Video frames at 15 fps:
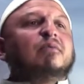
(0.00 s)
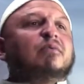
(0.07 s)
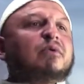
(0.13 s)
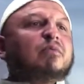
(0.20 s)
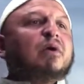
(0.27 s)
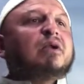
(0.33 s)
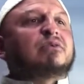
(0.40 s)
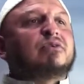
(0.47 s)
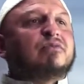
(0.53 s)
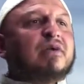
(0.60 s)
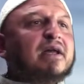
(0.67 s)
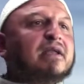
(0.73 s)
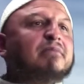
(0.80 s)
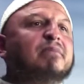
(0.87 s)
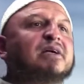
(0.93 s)
we want to
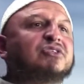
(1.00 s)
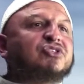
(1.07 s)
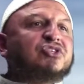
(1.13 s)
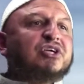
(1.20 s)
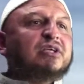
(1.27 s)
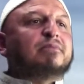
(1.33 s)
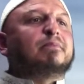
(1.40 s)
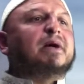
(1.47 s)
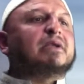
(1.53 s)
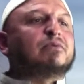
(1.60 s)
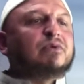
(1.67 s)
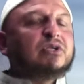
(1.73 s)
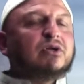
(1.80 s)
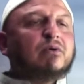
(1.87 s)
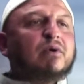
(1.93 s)
run a masjid, but
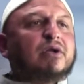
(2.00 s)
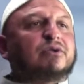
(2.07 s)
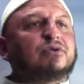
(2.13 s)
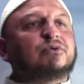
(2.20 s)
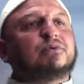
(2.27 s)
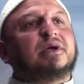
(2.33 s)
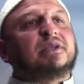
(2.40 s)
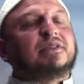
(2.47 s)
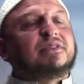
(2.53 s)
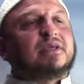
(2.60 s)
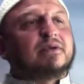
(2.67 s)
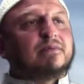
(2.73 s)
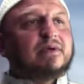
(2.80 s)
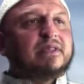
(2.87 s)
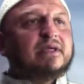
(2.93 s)
we don't want to do
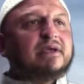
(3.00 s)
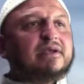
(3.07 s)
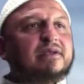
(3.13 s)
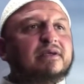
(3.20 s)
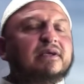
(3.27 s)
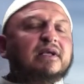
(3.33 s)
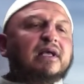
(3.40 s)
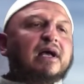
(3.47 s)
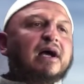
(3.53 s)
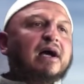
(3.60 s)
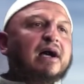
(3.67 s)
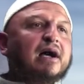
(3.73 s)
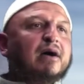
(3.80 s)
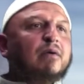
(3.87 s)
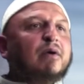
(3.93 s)
anything with it.
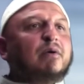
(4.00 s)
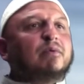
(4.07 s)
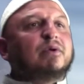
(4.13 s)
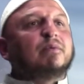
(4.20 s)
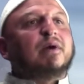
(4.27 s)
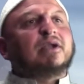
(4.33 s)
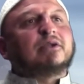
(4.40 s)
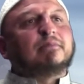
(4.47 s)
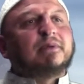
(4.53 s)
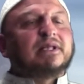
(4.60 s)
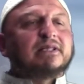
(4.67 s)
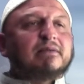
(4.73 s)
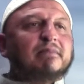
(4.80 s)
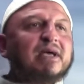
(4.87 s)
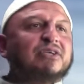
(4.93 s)
Well, we want to
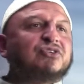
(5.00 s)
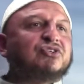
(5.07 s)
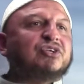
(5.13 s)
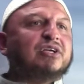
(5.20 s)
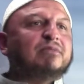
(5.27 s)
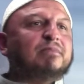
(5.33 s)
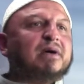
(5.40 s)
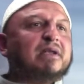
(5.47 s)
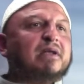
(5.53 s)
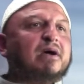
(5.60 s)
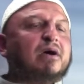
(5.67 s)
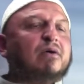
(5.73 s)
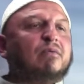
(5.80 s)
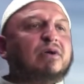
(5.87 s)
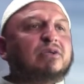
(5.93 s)
build a masjid, but
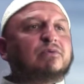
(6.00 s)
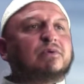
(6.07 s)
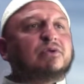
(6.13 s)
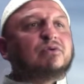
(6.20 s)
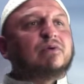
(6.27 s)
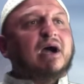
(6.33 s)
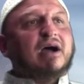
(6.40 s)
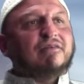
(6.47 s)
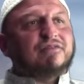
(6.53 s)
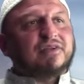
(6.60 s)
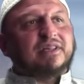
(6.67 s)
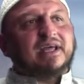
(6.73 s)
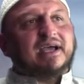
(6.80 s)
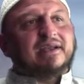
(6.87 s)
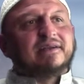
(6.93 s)
what do we do after
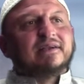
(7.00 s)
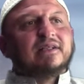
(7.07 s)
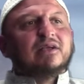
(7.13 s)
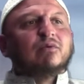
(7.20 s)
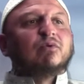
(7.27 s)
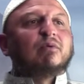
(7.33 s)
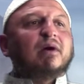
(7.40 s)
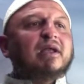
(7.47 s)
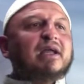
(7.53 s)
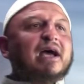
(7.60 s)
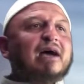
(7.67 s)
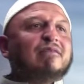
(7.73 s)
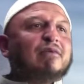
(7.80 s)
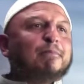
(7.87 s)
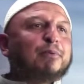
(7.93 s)
that? We want to
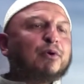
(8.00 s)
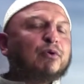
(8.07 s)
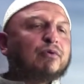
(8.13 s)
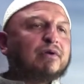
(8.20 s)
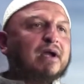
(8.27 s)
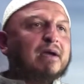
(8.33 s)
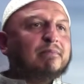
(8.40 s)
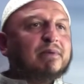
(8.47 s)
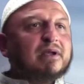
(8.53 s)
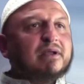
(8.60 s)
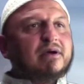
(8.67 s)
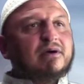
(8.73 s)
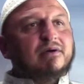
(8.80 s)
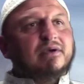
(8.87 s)
have a program, but